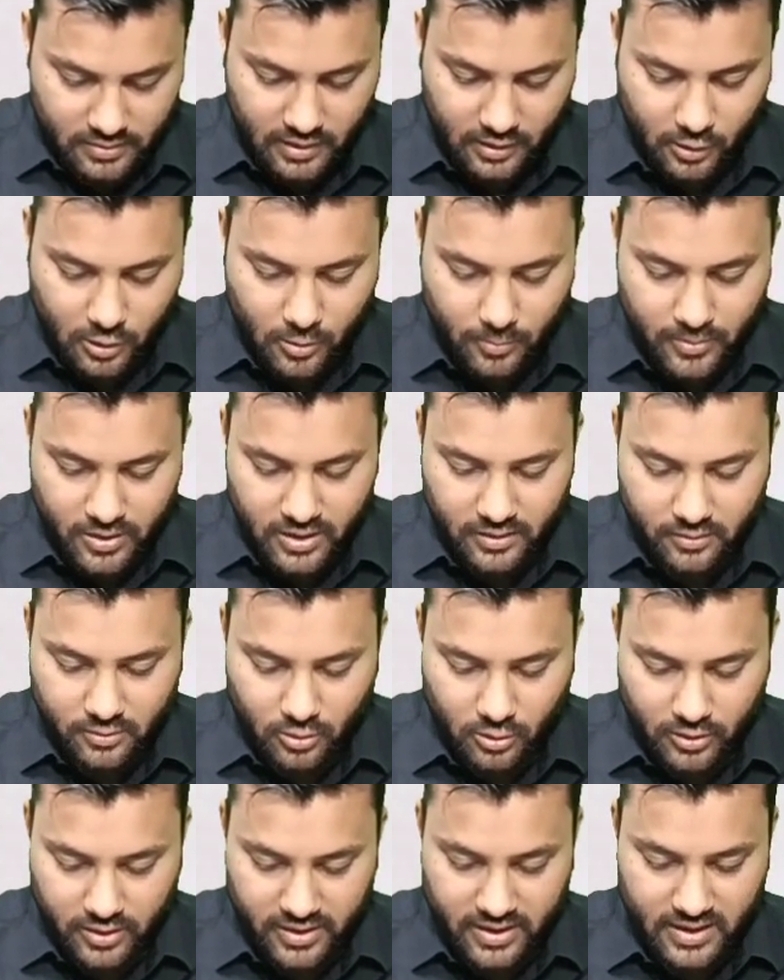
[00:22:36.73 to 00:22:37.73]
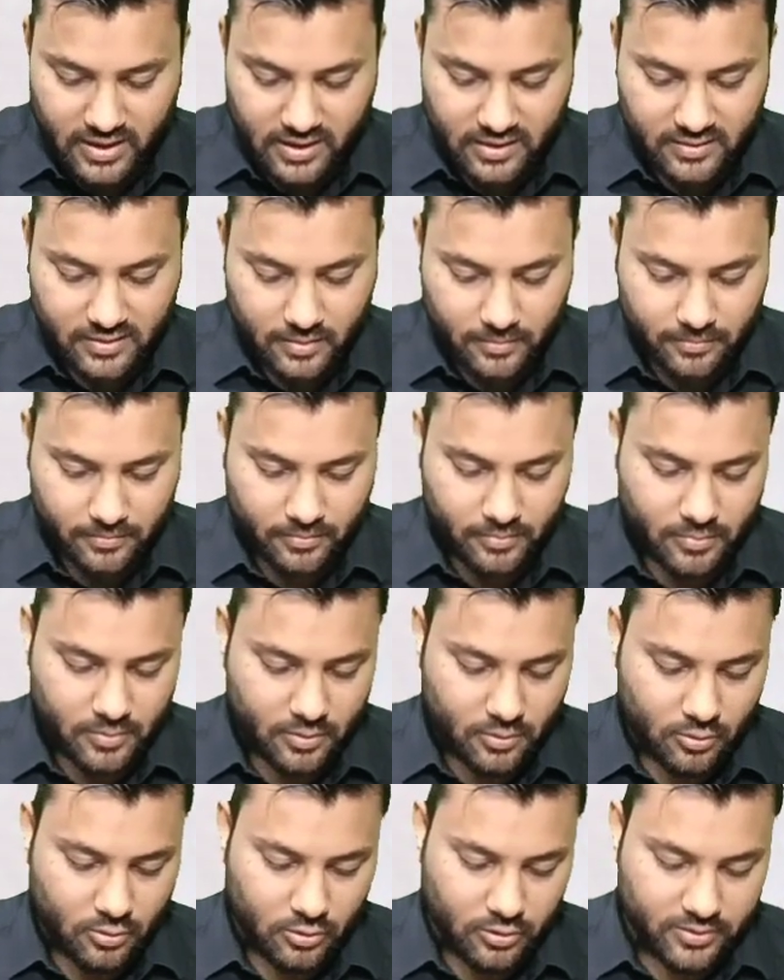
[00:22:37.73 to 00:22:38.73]
The commonest organism
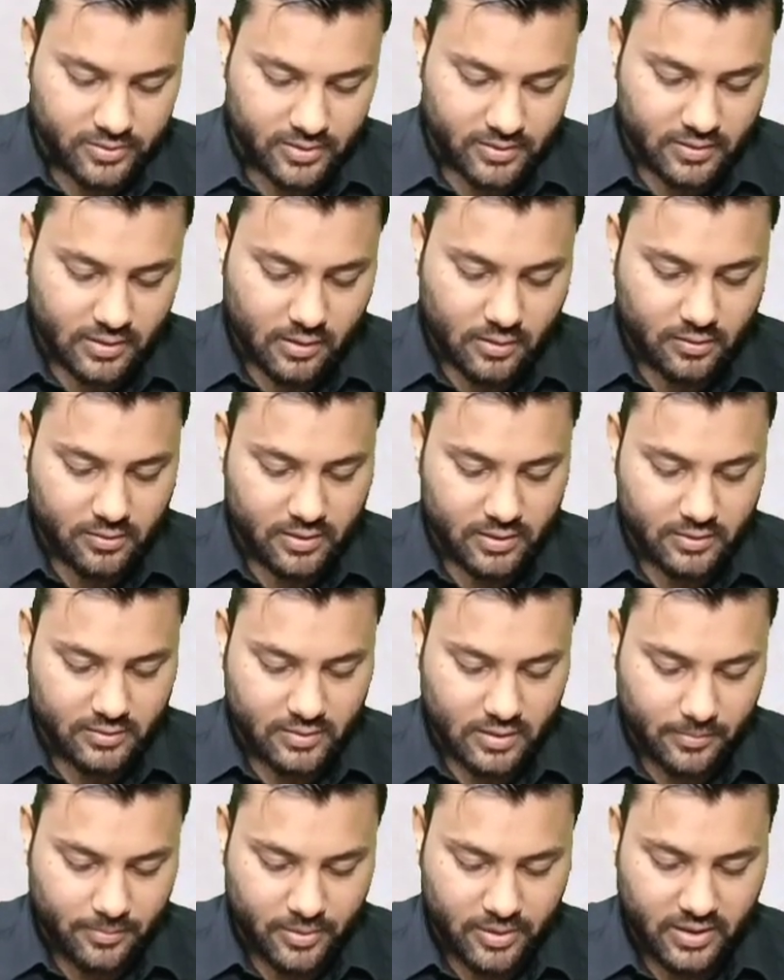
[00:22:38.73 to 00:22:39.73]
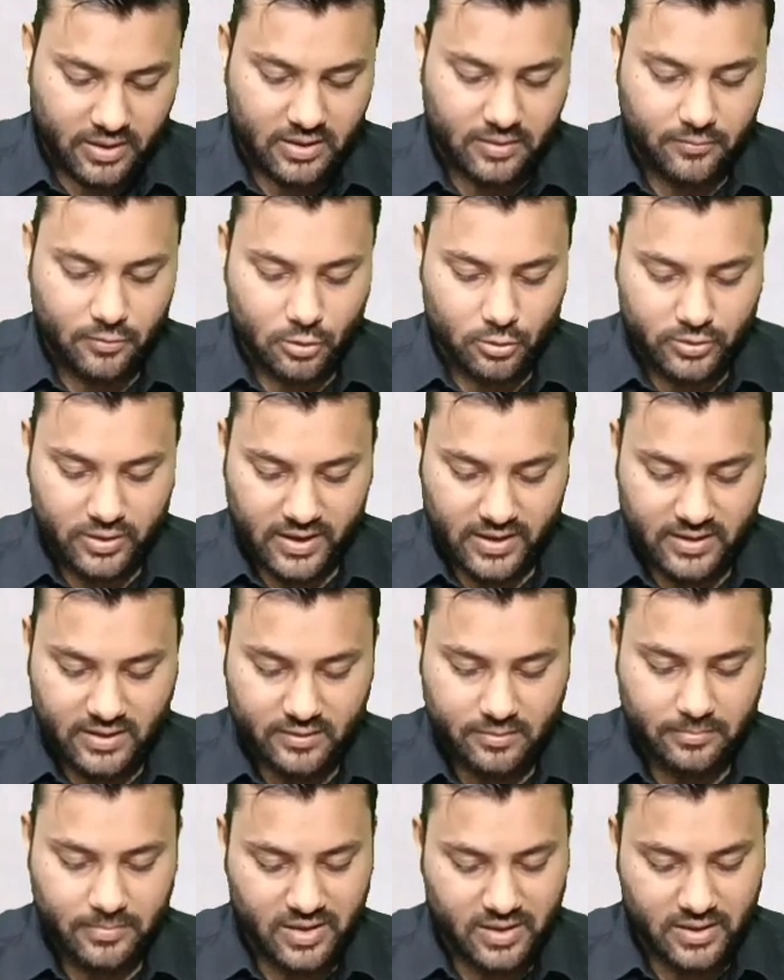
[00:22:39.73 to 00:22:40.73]
causing the suppurative
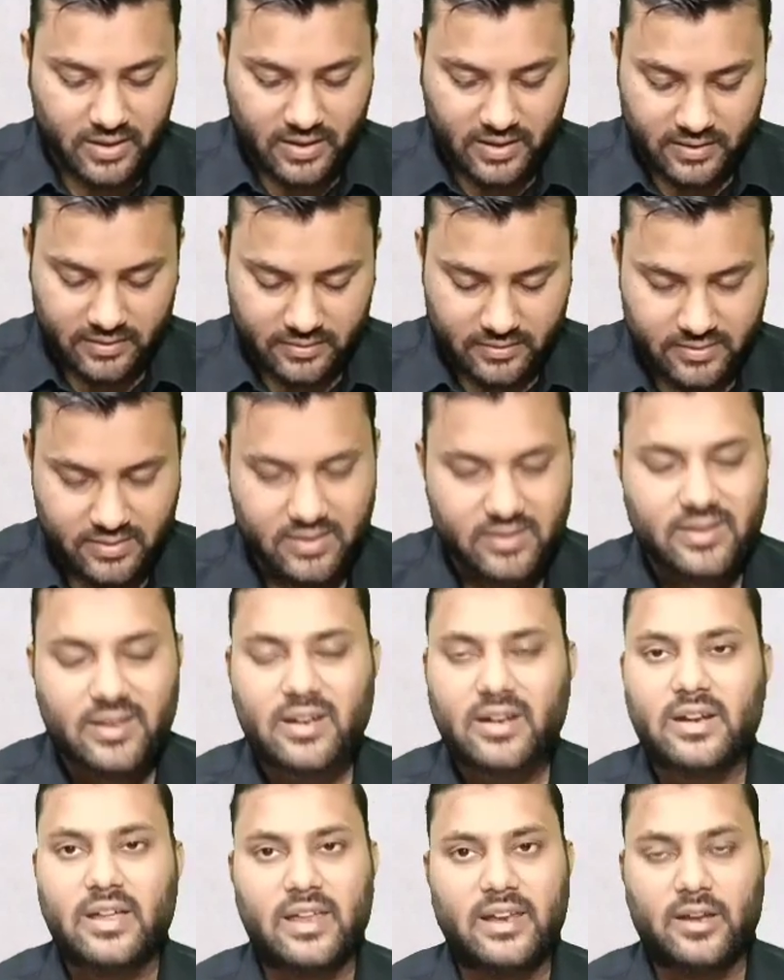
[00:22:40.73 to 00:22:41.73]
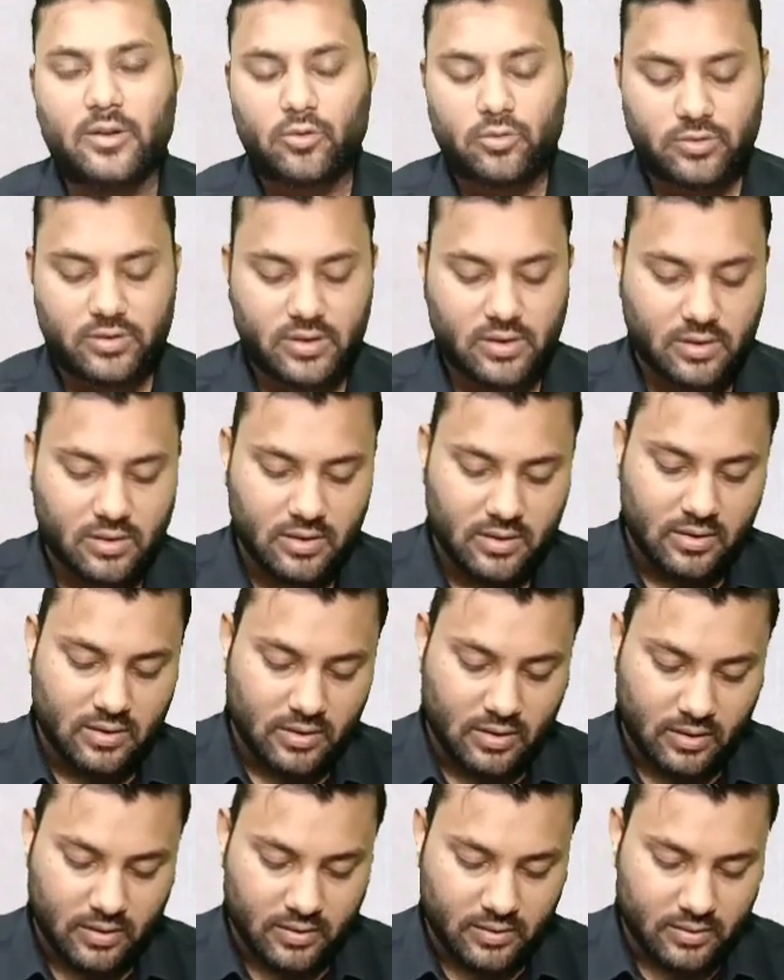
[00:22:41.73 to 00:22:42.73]
otitis media is, this is a direct question.
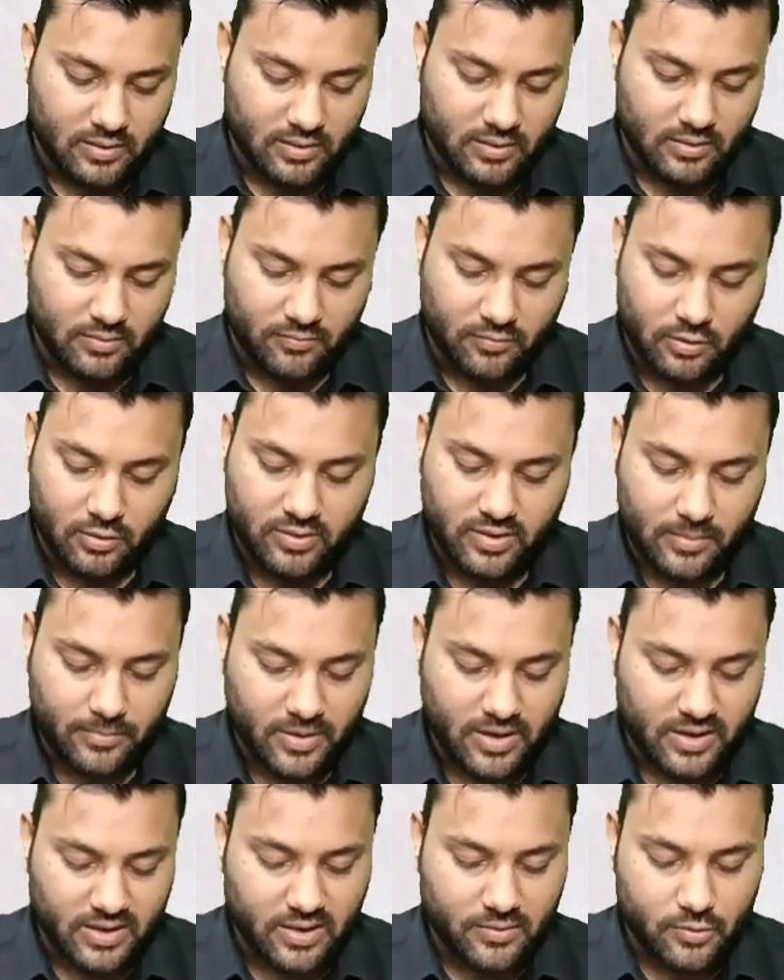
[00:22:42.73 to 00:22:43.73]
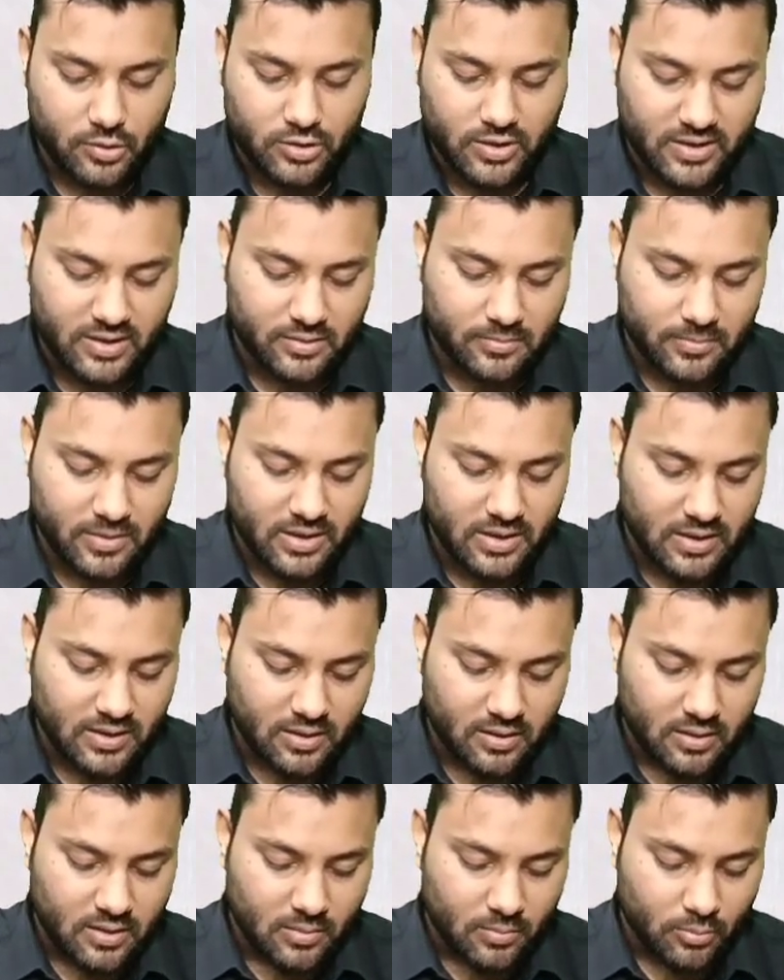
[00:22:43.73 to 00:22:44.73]
For suppurative otitis
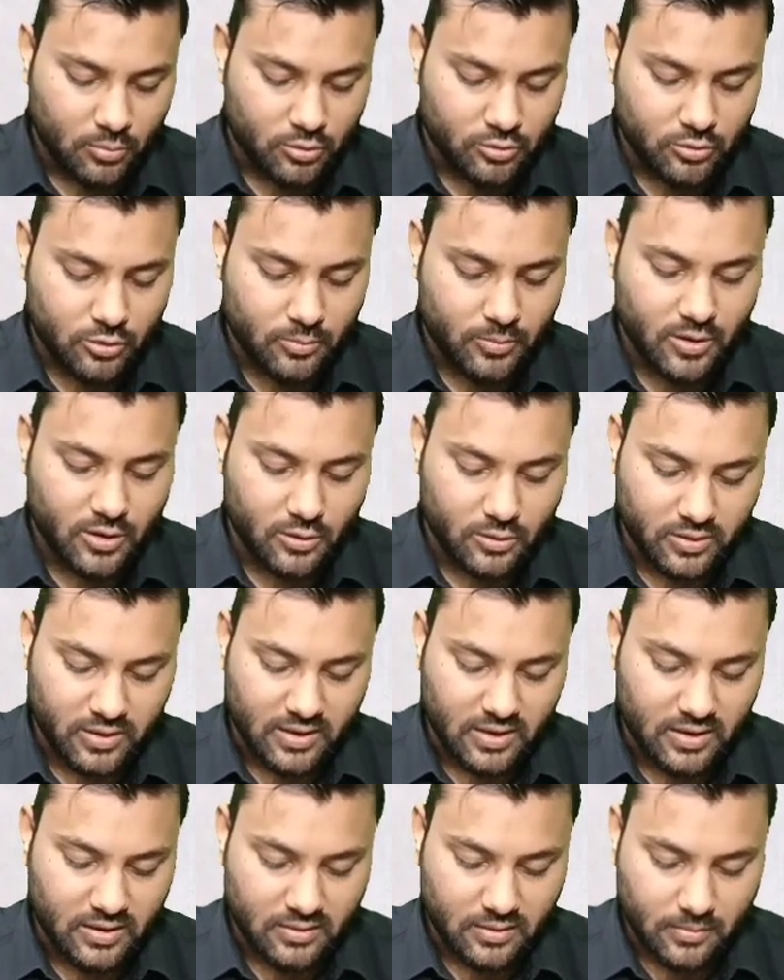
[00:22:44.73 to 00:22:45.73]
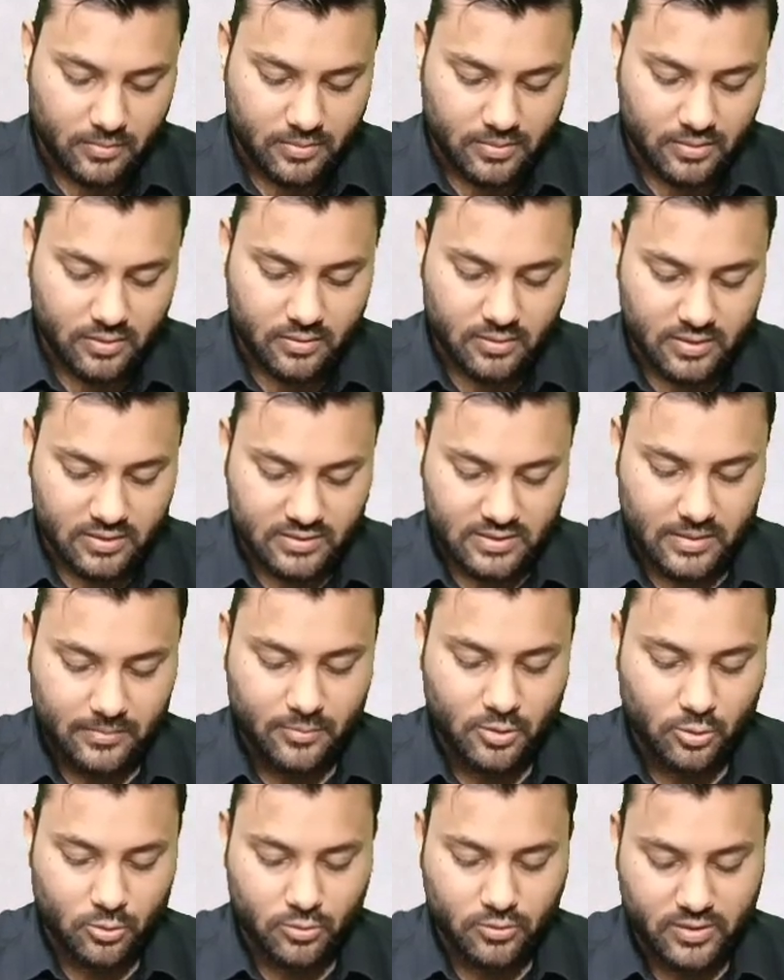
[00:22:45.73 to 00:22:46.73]
media, most common organism is
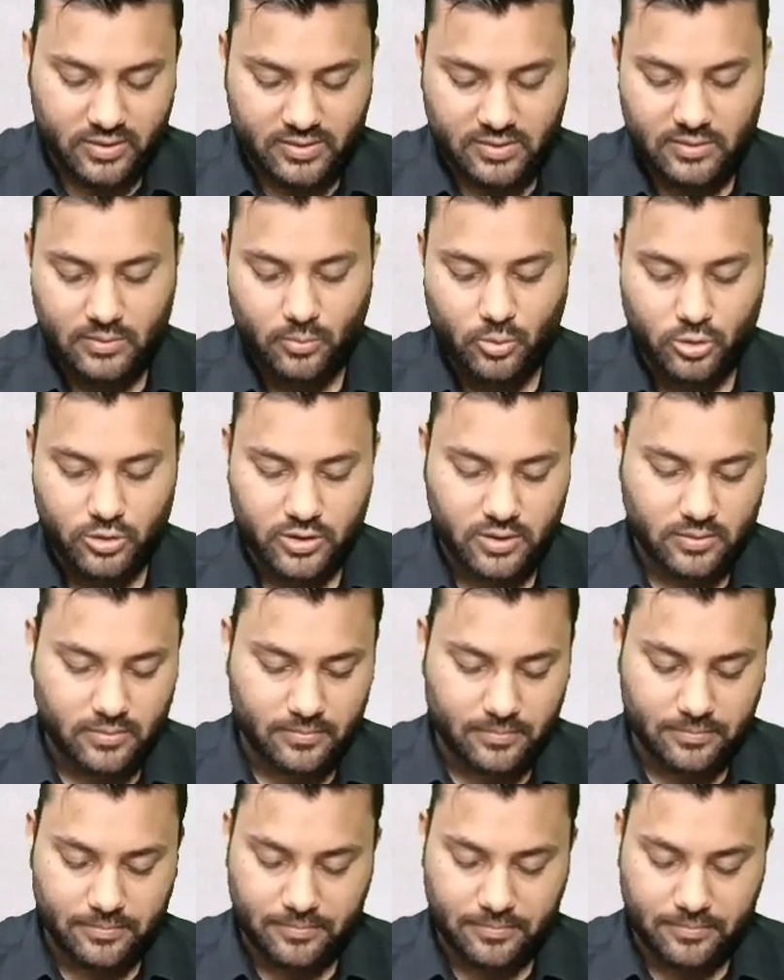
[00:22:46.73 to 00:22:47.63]
Streptococcus pneumoniae.